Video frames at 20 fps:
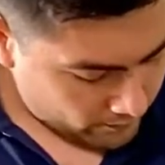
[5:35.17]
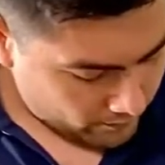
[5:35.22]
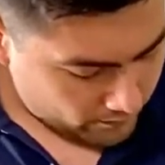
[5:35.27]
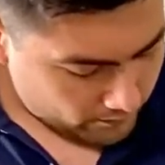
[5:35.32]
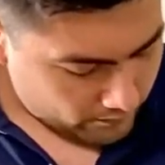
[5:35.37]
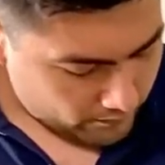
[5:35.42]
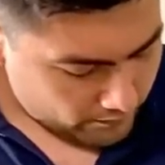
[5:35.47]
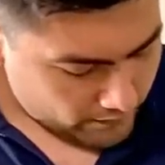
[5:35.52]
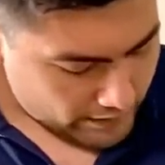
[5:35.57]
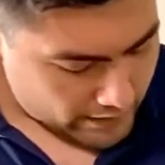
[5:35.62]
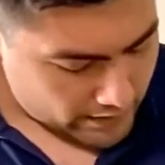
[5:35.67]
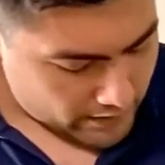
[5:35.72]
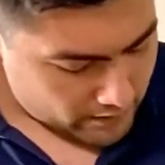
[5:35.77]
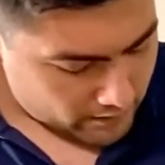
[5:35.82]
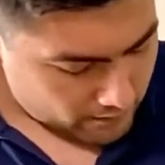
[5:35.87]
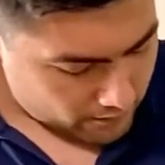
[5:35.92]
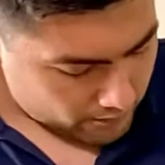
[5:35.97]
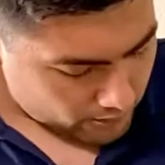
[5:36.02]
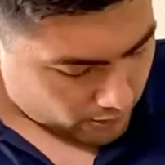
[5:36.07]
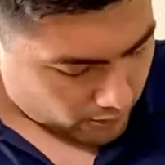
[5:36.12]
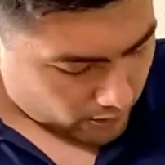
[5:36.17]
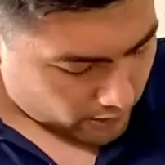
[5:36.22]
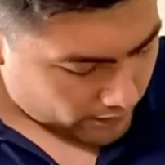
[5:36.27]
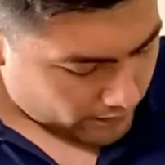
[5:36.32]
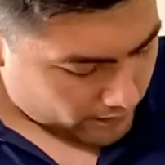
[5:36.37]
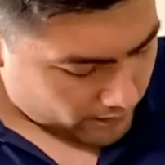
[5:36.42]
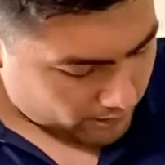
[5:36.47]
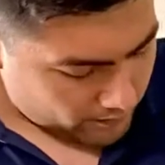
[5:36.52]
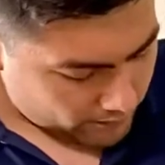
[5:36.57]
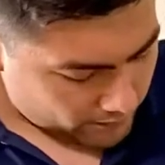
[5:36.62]
And drawing
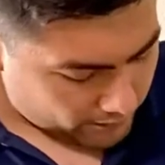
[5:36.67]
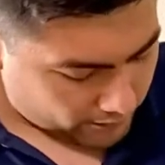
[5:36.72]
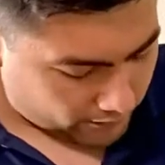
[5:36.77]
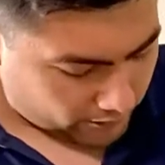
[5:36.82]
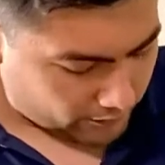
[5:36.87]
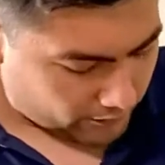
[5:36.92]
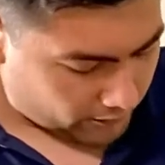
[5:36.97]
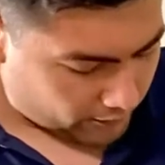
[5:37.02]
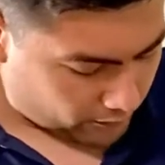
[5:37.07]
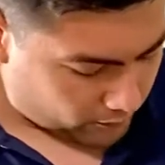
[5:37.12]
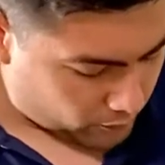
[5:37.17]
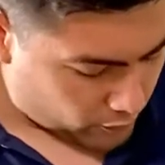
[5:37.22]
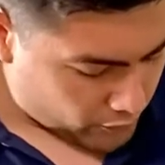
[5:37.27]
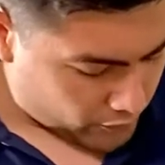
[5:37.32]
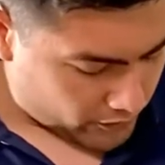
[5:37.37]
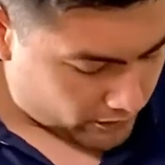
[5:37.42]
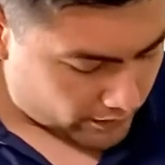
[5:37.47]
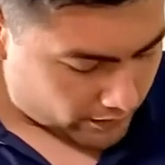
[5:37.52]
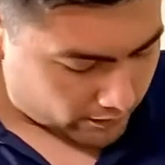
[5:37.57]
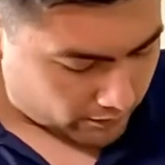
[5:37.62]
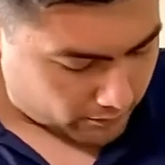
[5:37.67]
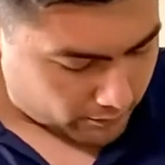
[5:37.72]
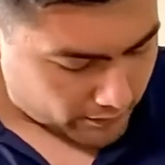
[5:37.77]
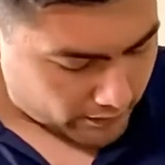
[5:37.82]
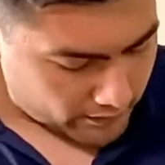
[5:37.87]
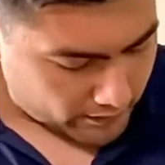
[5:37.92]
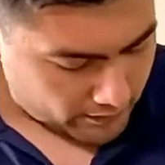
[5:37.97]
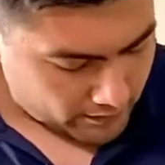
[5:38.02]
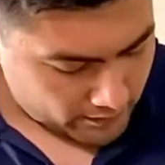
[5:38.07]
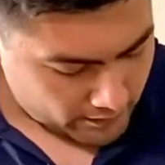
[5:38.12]
is as easy as pushing down the button.
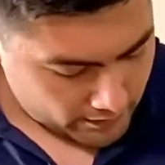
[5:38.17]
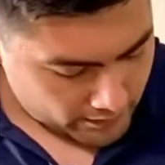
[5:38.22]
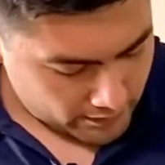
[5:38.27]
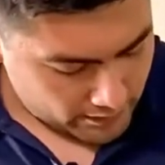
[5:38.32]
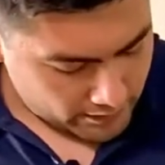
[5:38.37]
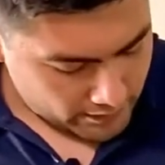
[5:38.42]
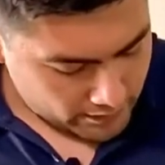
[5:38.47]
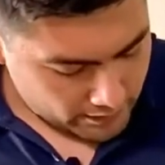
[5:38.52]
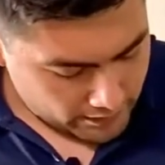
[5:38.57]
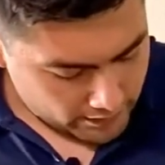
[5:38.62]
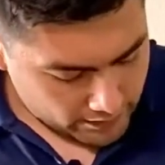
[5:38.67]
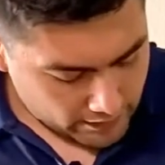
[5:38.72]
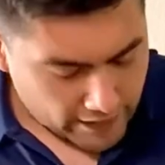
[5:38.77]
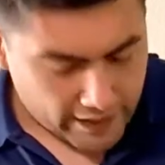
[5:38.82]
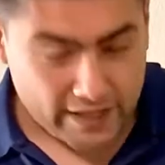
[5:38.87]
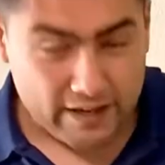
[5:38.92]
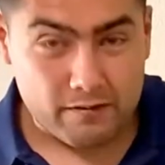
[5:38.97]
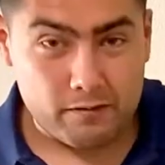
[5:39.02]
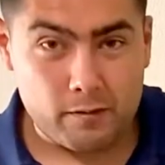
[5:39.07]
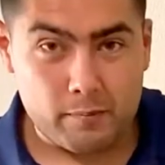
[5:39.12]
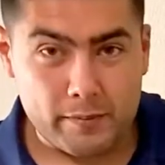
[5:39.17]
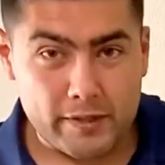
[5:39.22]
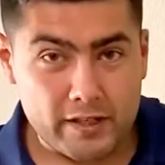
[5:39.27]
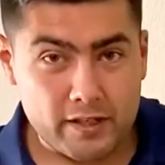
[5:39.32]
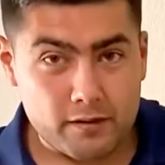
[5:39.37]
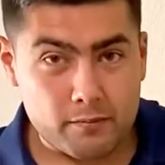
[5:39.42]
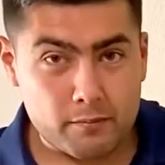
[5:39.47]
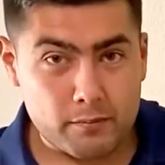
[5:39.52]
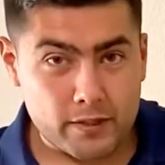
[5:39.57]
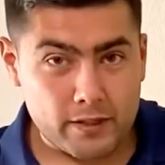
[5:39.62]
I have the medium
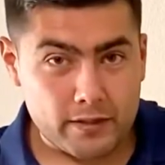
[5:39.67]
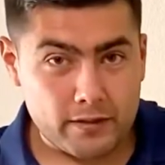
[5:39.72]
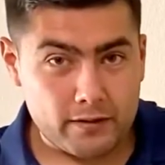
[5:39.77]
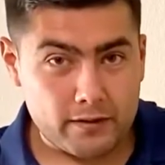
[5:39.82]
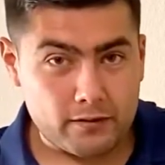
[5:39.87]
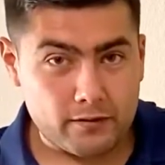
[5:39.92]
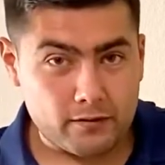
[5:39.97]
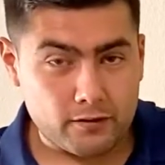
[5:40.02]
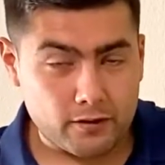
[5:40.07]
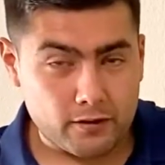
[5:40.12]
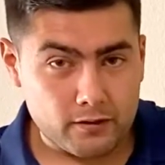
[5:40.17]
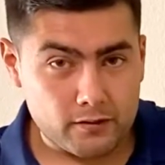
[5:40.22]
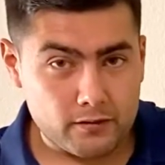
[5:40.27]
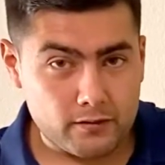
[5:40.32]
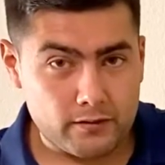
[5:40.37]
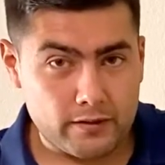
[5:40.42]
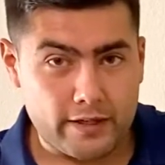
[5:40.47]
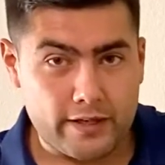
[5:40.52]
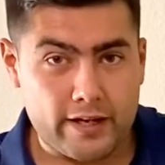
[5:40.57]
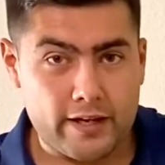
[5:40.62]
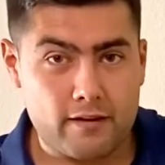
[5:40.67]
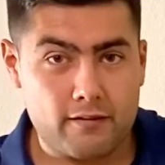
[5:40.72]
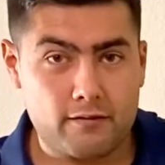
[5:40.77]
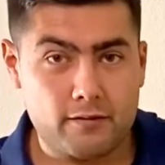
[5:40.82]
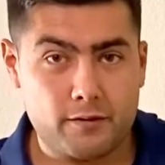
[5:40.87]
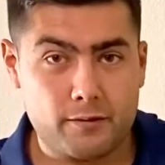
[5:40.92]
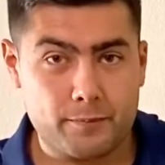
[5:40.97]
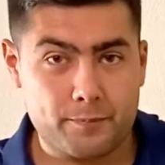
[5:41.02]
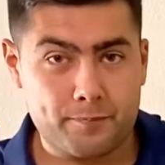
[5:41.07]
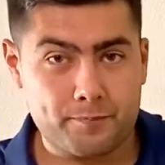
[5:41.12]
button installed. They have a
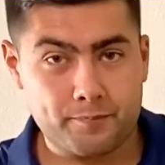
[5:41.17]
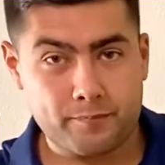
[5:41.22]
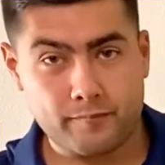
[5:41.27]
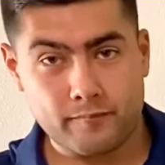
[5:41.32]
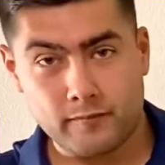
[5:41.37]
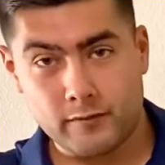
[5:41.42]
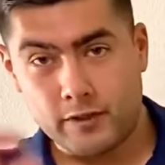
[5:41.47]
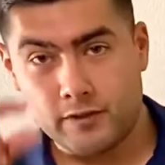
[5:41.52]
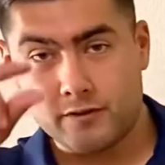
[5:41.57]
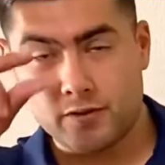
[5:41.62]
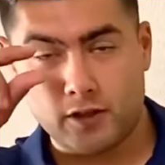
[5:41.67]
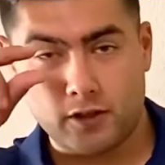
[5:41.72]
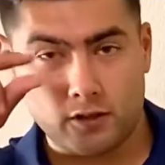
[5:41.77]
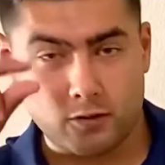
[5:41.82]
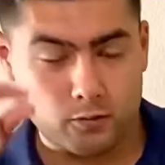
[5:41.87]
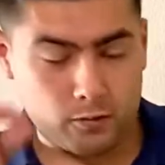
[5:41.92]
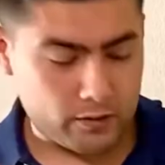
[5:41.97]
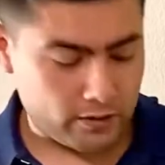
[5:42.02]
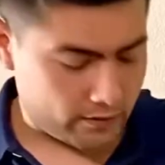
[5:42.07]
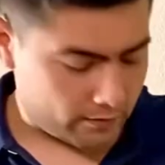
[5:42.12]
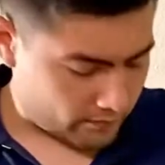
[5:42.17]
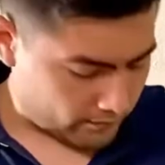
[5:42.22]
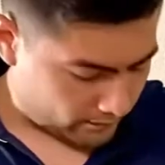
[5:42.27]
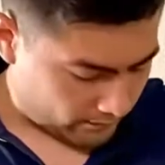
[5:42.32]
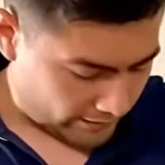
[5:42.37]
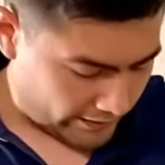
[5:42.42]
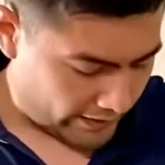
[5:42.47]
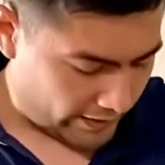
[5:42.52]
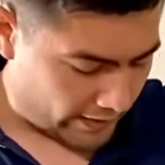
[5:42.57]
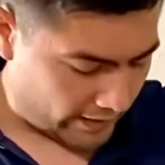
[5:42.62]
taller one. They
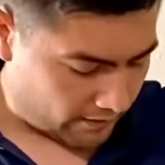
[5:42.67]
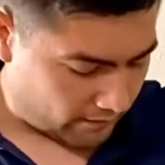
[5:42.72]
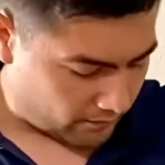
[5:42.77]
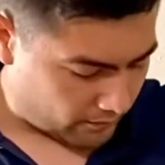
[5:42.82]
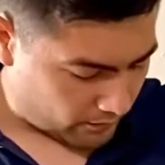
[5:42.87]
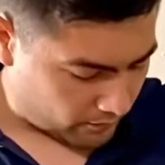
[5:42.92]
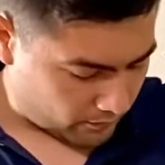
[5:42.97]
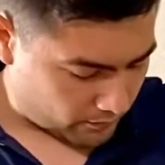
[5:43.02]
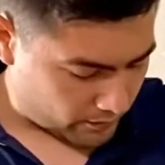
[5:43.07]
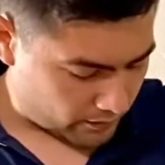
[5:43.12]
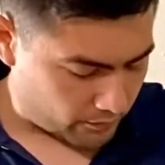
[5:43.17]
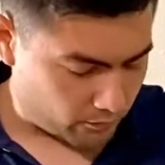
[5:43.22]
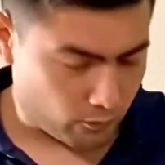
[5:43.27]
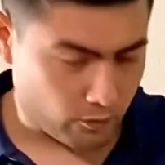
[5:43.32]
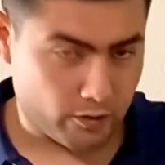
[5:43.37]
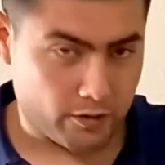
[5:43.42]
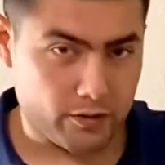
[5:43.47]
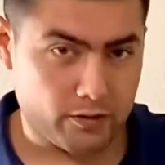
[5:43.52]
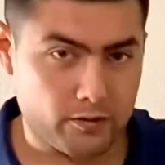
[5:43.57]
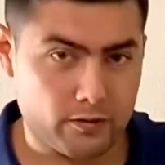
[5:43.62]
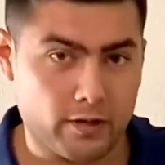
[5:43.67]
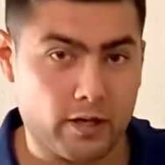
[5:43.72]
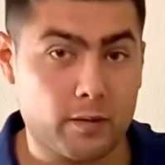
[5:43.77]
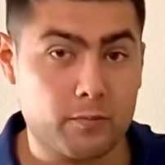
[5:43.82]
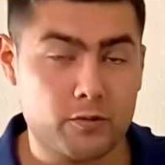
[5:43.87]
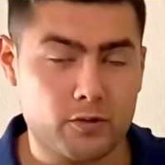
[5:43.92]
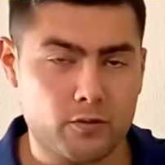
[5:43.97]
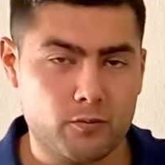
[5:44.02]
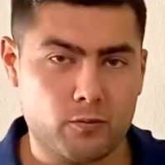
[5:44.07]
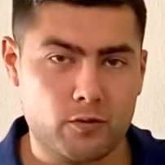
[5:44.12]
have the one where the option
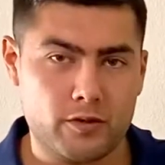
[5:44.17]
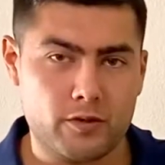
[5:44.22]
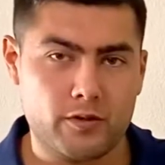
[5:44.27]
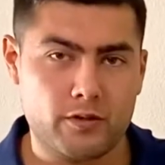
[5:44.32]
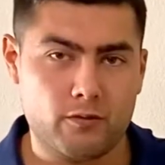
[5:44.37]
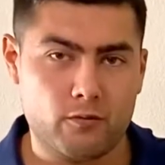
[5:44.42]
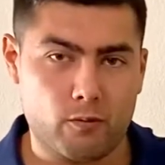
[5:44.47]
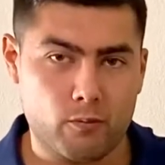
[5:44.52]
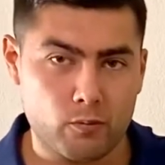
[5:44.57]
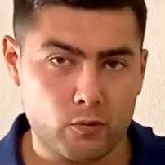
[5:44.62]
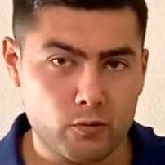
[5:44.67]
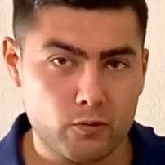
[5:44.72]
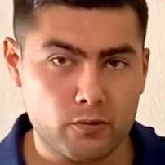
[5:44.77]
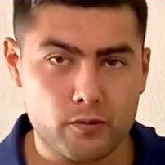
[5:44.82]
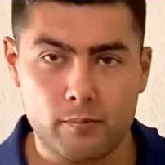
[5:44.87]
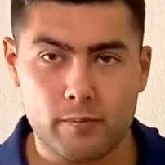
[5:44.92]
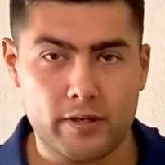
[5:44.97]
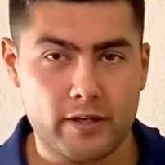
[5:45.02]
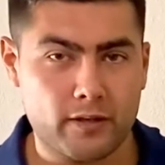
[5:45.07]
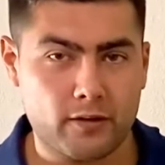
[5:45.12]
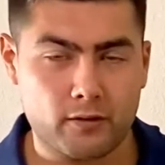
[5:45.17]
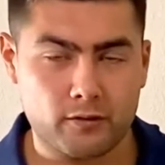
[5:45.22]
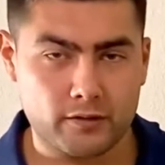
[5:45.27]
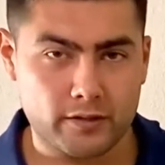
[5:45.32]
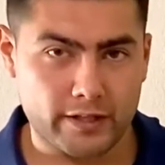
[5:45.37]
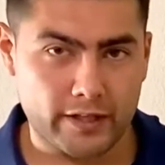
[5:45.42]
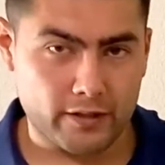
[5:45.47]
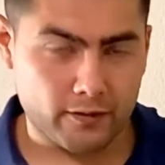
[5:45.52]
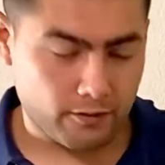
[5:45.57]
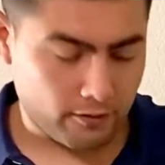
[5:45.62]
where you can remove the button
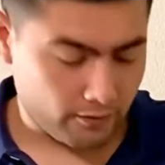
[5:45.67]
altogether